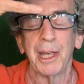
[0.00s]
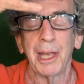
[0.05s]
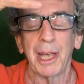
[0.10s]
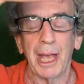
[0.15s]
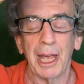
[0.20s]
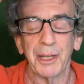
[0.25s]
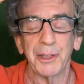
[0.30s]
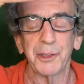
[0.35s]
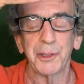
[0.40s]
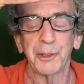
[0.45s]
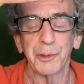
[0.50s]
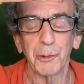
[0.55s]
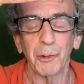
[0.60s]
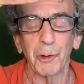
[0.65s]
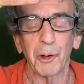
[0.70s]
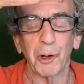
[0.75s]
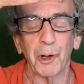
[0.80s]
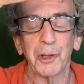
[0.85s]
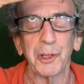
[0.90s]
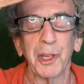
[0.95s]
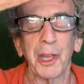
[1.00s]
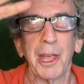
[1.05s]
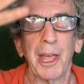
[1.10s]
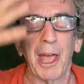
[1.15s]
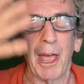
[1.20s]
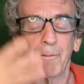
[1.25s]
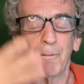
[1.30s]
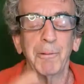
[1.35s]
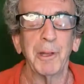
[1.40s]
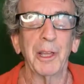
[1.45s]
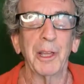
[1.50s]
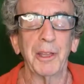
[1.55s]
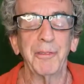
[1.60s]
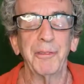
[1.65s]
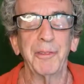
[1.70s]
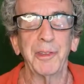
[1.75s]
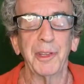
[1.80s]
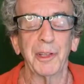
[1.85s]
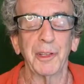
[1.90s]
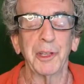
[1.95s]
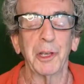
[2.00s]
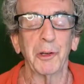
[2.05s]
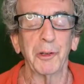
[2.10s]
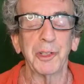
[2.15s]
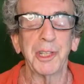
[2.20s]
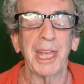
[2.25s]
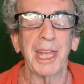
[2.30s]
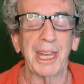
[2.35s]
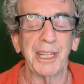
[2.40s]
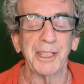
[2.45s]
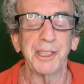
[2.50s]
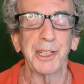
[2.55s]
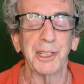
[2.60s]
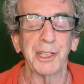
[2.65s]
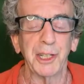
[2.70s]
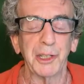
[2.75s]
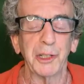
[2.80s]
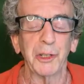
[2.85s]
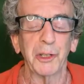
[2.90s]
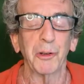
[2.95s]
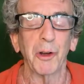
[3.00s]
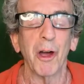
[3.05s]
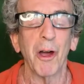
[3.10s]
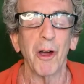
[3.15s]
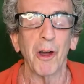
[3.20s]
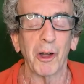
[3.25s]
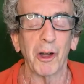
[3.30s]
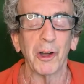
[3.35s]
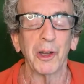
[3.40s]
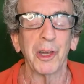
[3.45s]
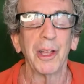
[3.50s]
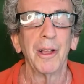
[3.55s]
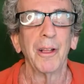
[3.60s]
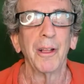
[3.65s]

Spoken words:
and source and really feel your intention in your heart,